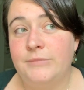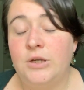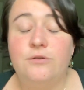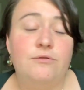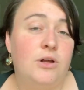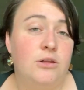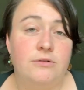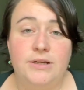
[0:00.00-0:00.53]
I
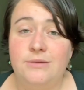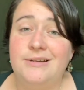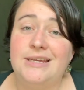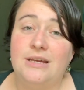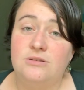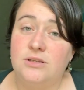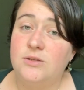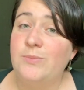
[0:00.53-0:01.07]
don't follow
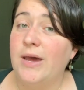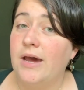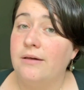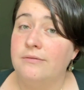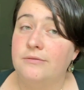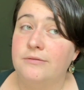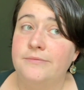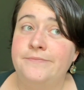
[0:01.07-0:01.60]
anybody else's
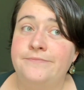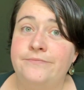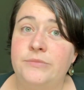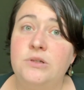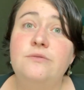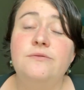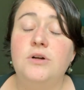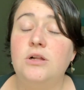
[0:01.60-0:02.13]
path.
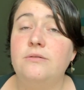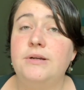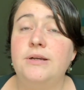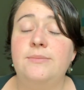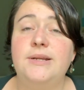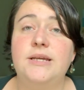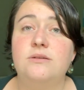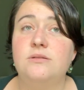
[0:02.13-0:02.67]
I don't follow
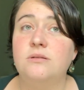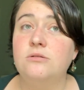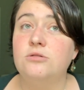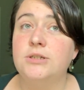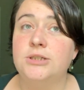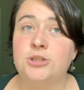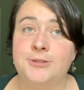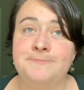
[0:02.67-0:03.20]
anybody else's
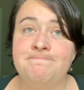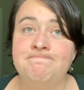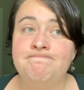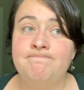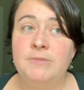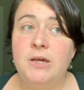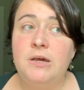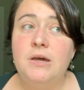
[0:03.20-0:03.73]
tradition.
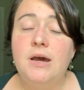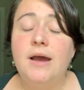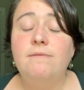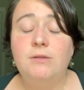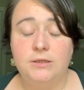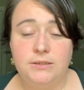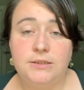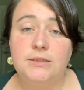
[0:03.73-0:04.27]
I've
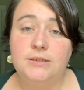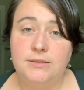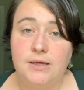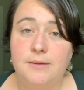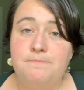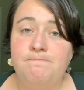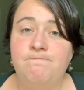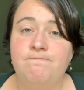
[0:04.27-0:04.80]
looked into
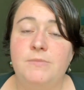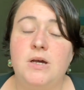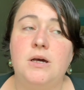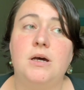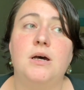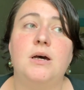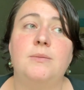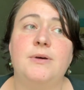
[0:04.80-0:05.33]
some.
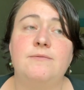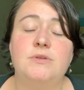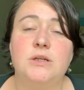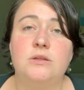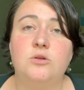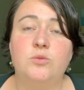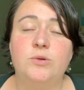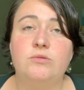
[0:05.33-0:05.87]
I've done a
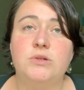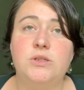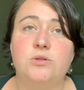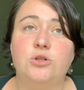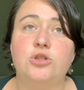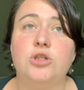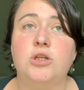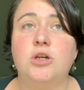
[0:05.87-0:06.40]
little bit of
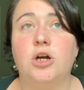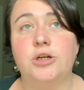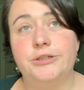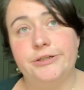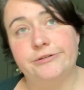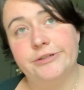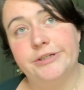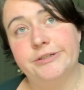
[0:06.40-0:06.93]
research on
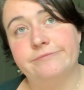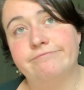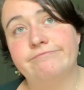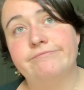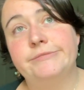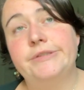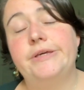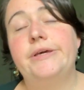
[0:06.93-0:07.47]
Gardnerian.
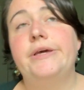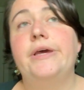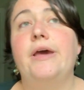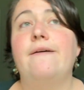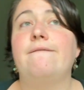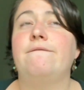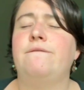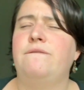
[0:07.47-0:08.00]

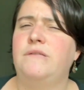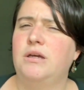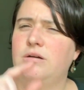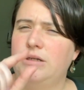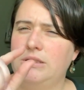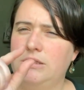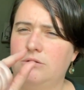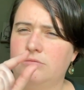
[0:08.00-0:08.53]

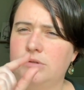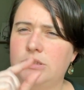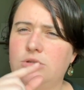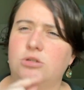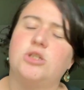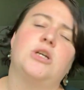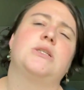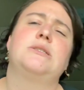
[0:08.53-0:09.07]
Very little
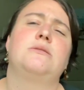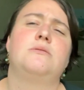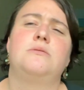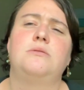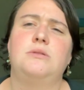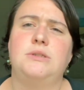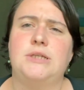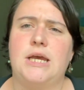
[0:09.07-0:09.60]
research on
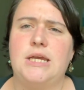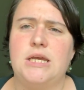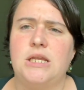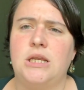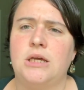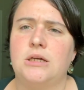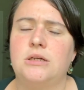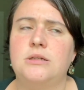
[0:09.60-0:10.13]

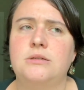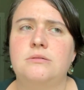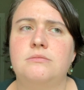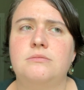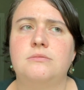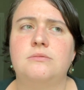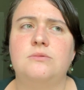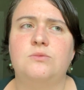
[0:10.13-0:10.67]
Dianic,
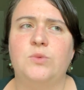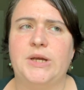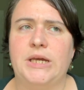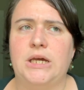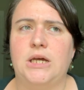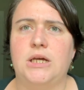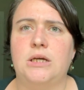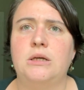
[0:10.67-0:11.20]

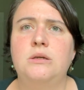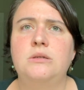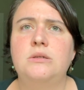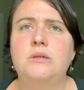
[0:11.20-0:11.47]
Wicca.